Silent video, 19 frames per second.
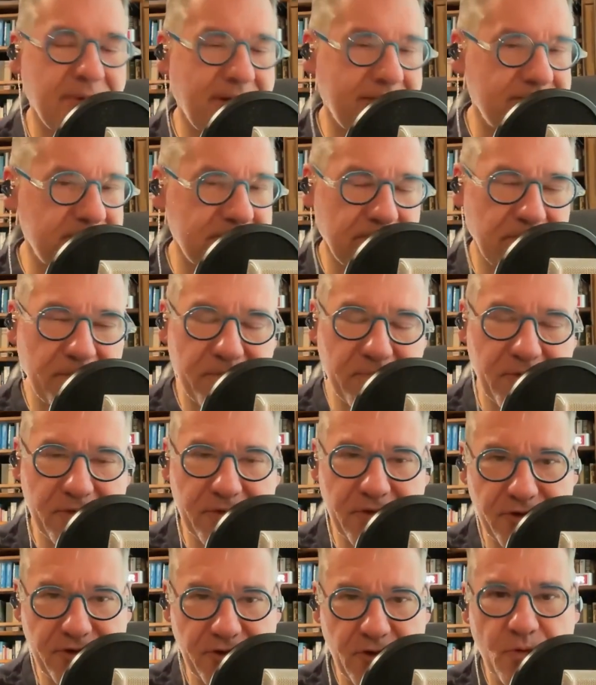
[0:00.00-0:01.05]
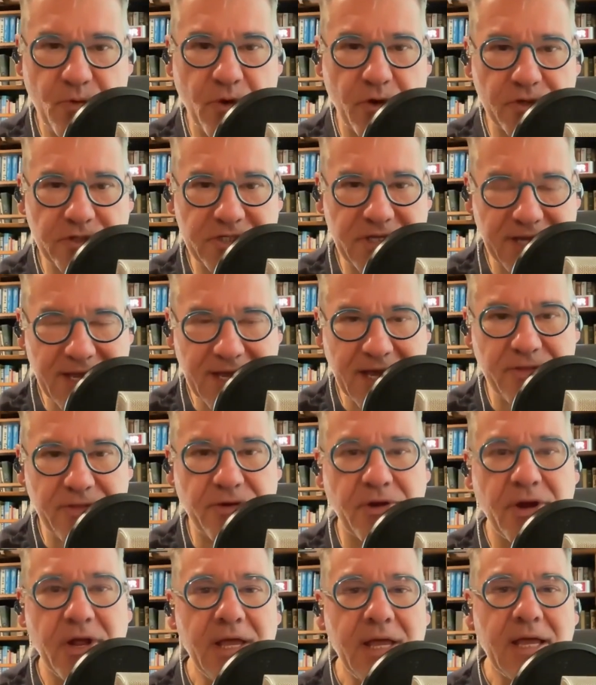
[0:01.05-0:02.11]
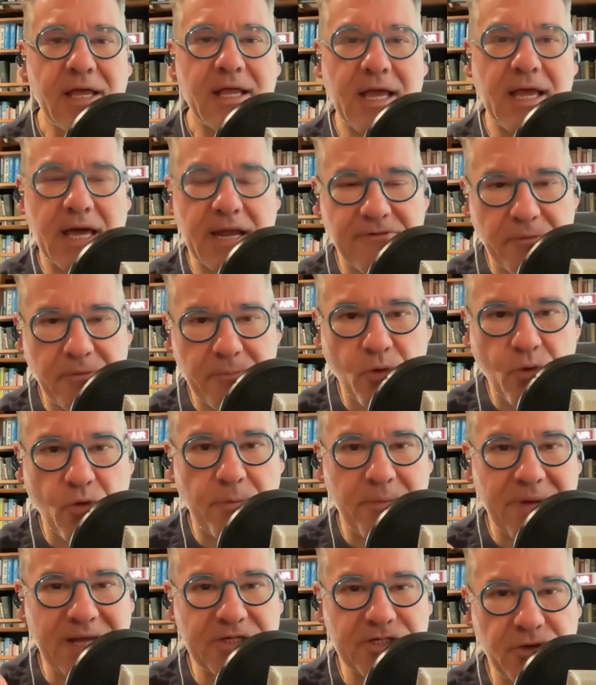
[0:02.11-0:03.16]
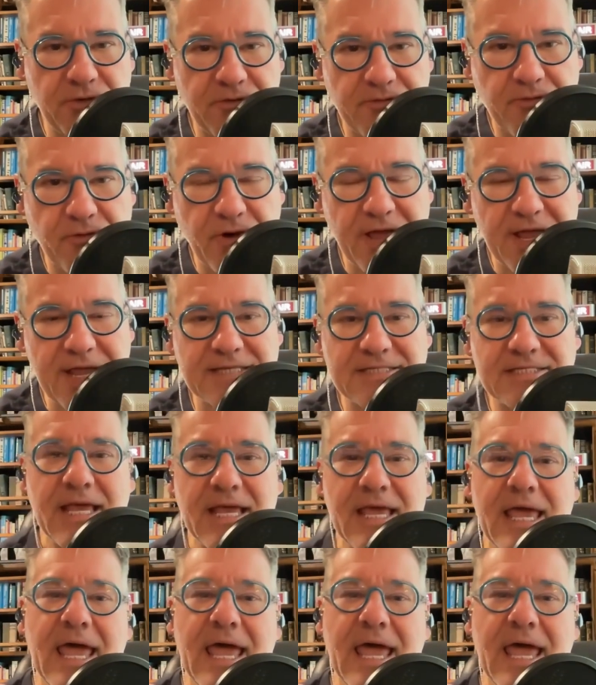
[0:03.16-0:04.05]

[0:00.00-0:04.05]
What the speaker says: I've simply put the two words together, kind of a portmanteau phrase.